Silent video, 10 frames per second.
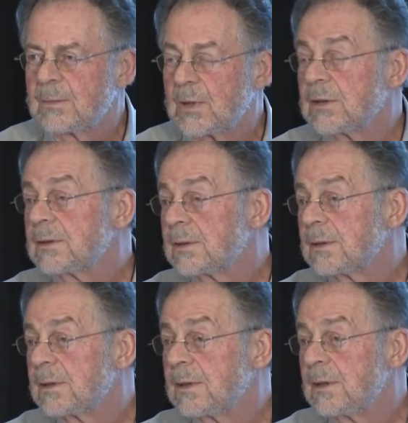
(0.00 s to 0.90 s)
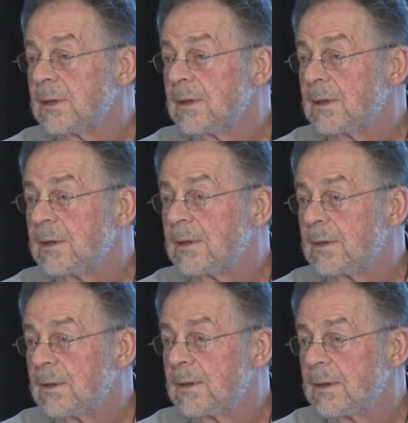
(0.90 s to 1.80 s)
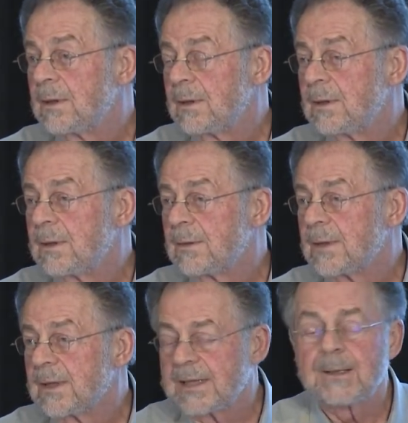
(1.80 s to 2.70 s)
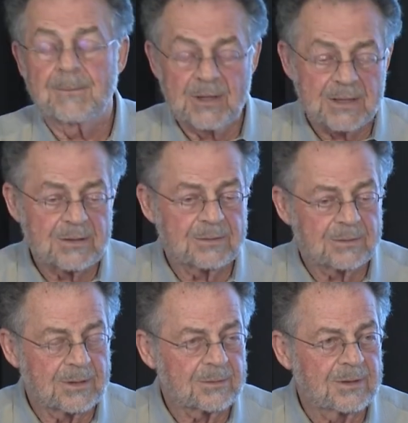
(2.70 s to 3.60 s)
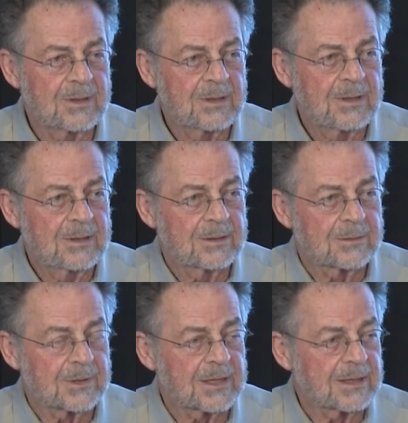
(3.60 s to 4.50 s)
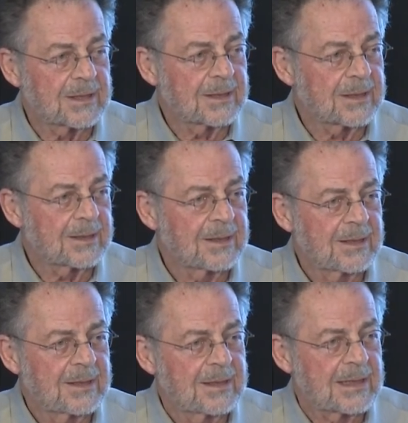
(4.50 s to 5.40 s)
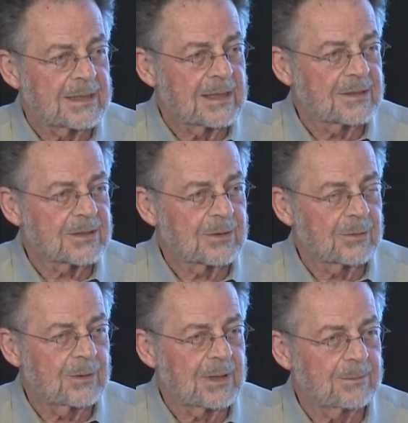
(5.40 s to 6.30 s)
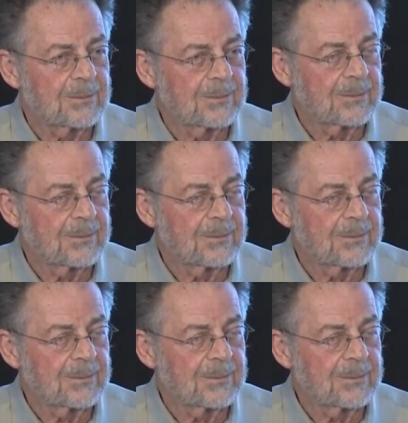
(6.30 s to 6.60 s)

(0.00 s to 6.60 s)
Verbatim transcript: Pardon? He was here Tuesday night. Yeah, thank you, uh, Ray. And, uh, and, and, so, um,